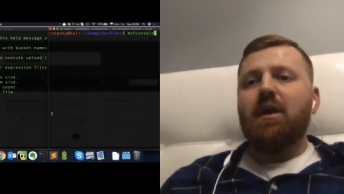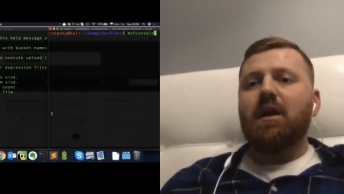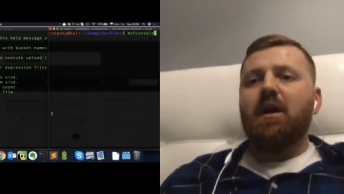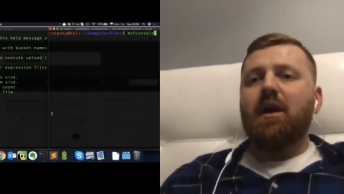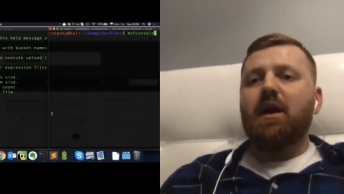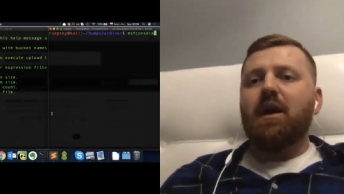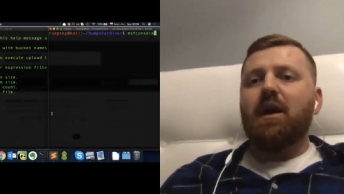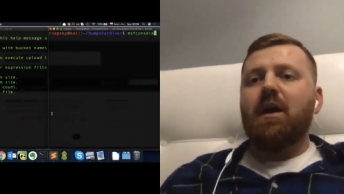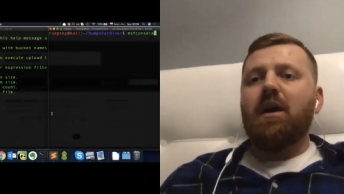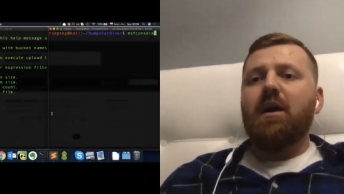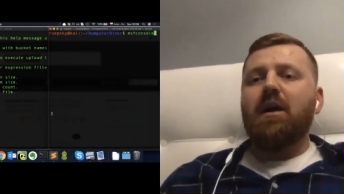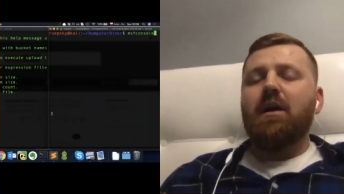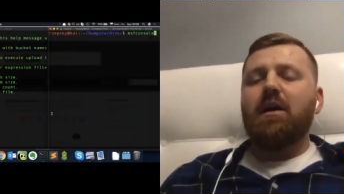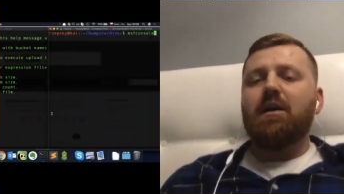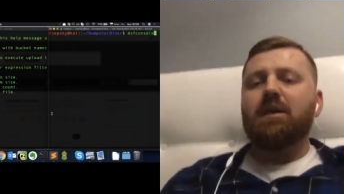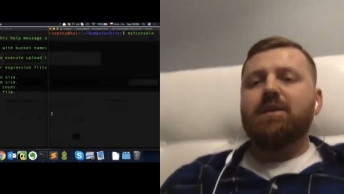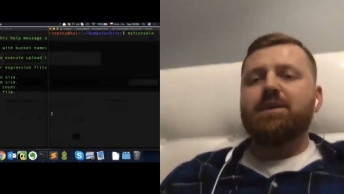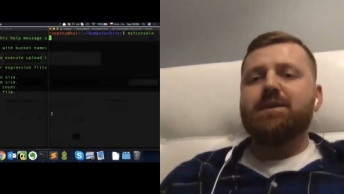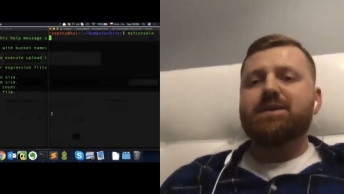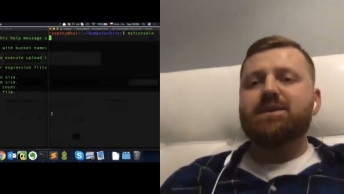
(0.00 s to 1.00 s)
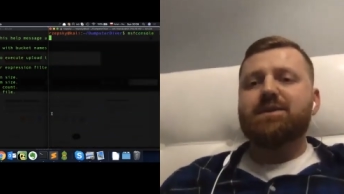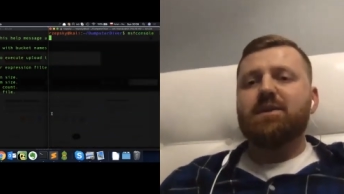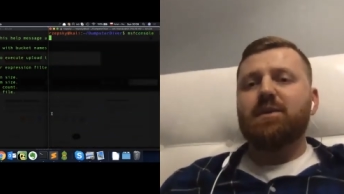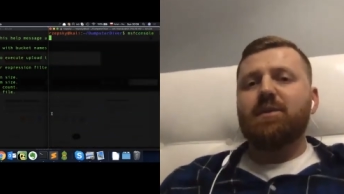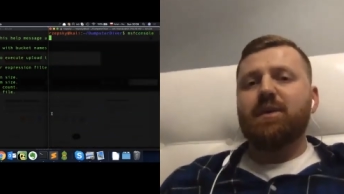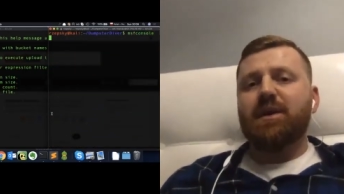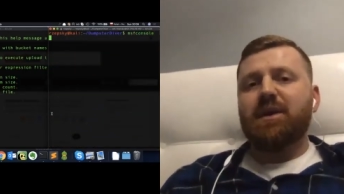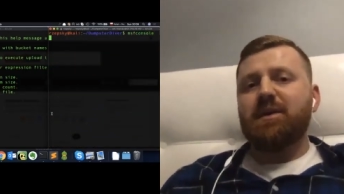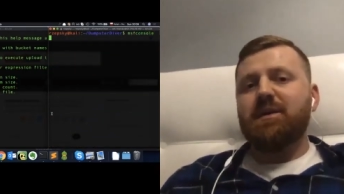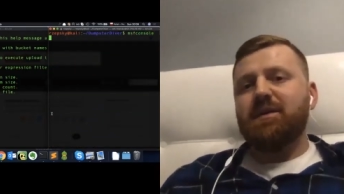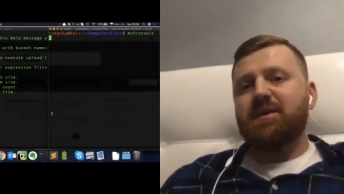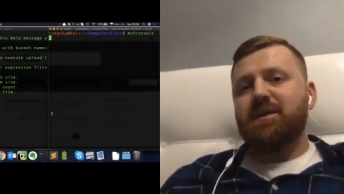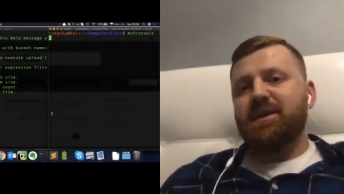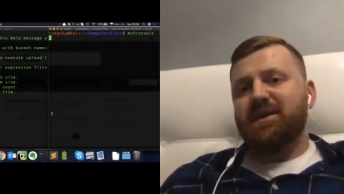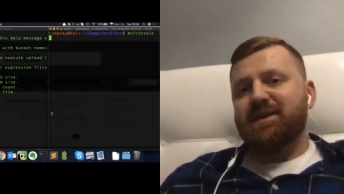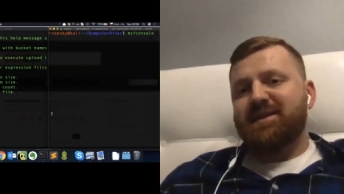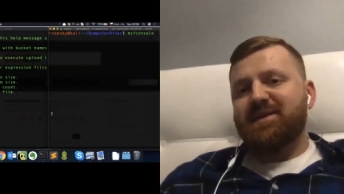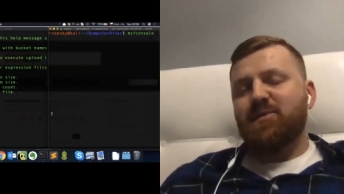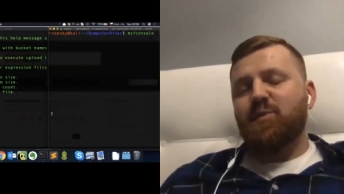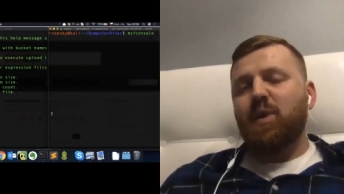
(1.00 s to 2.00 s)
So
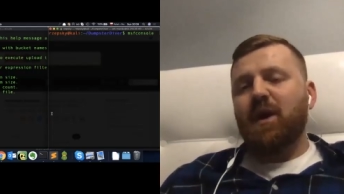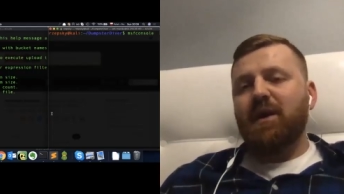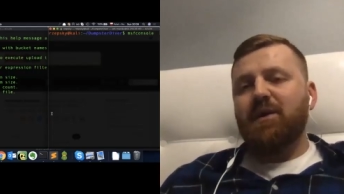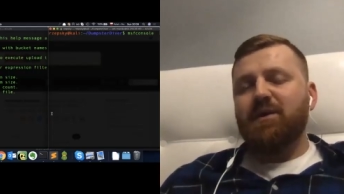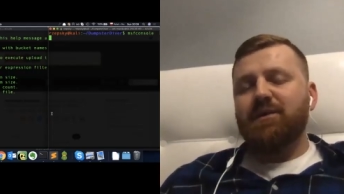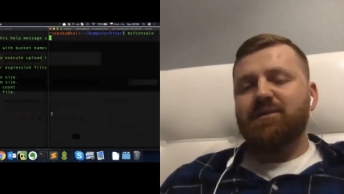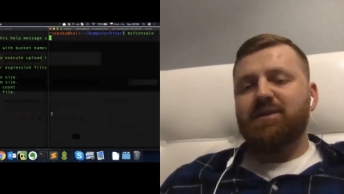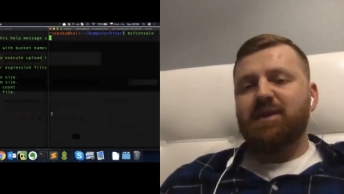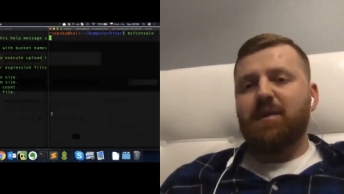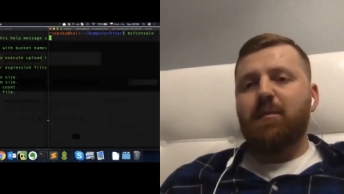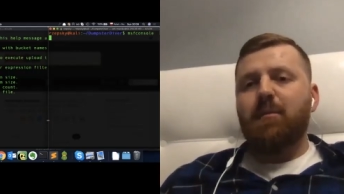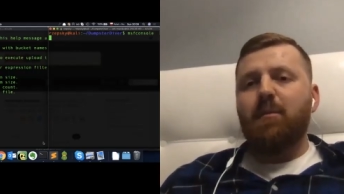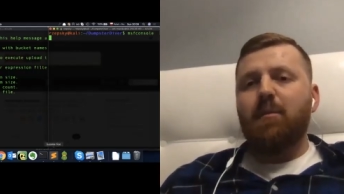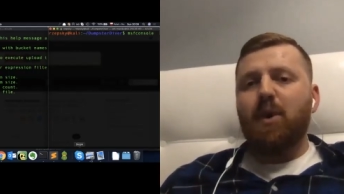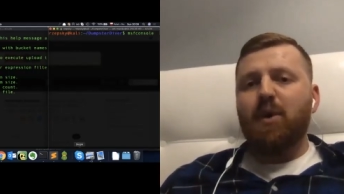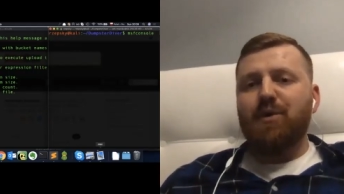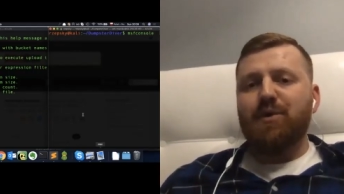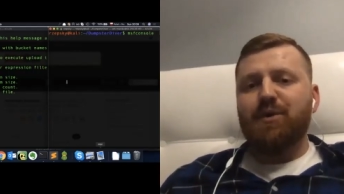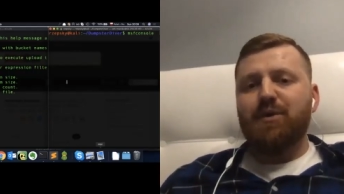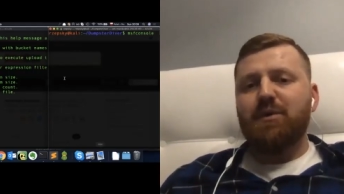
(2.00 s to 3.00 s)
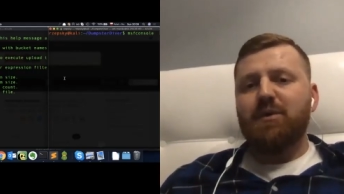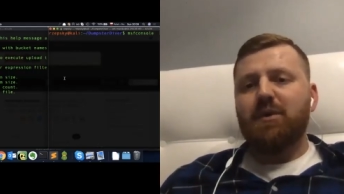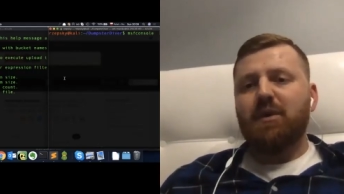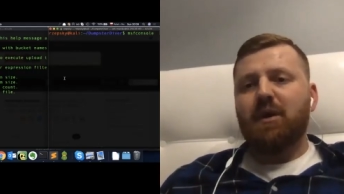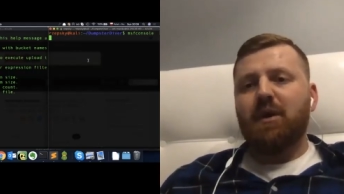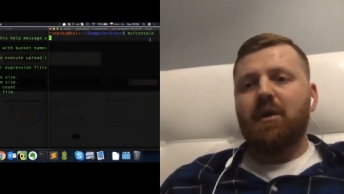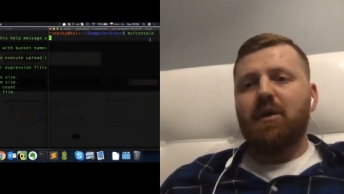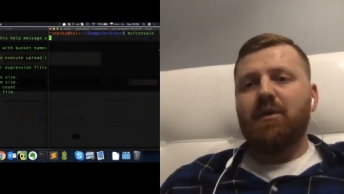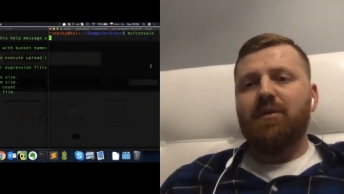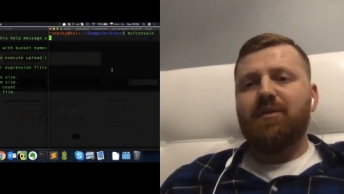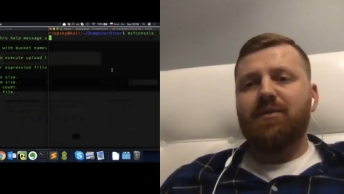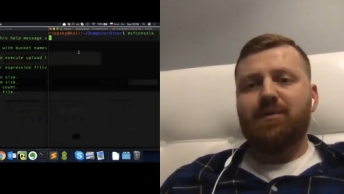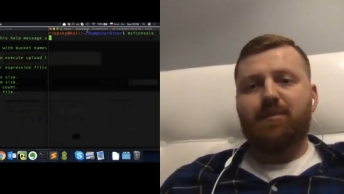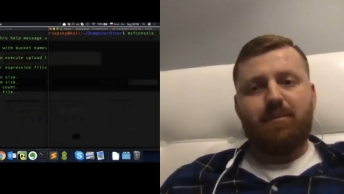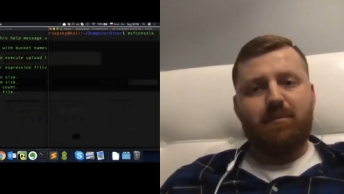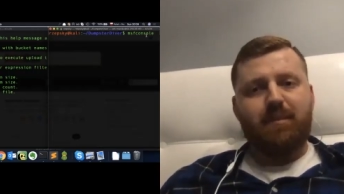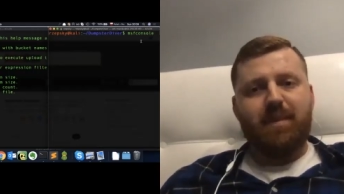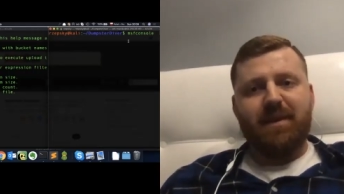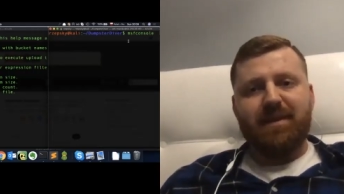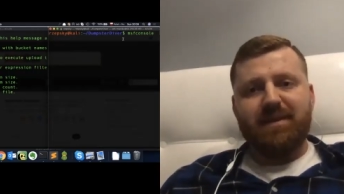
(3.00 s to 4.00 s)
it's one of the module of
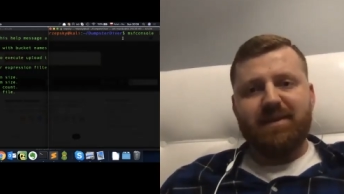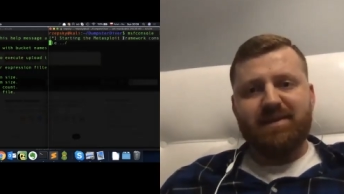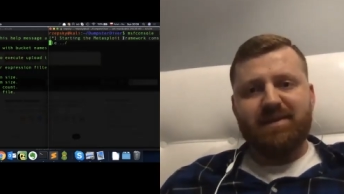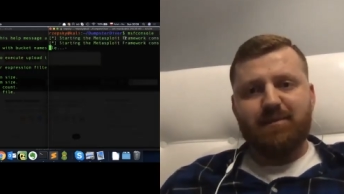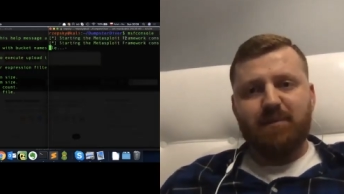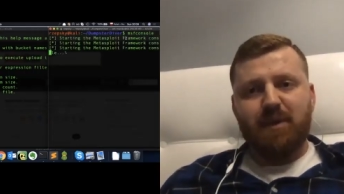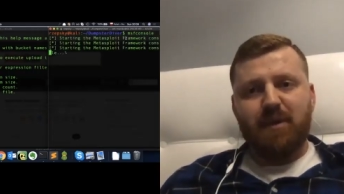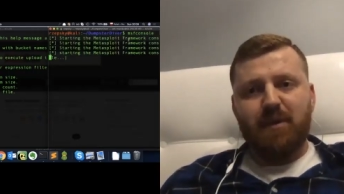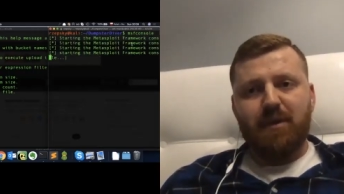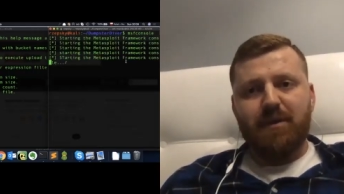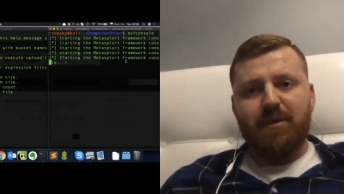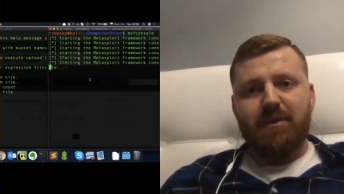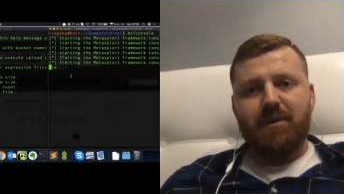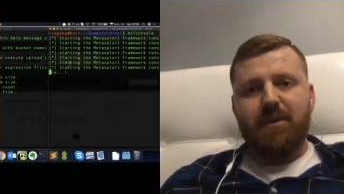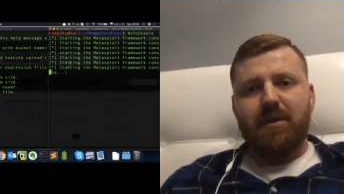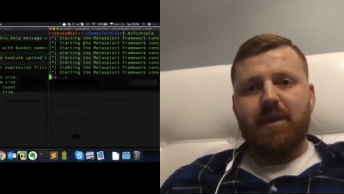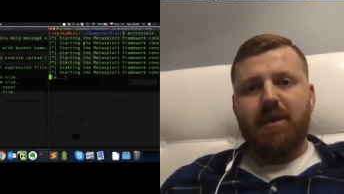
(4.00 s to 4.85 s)
Metasploit,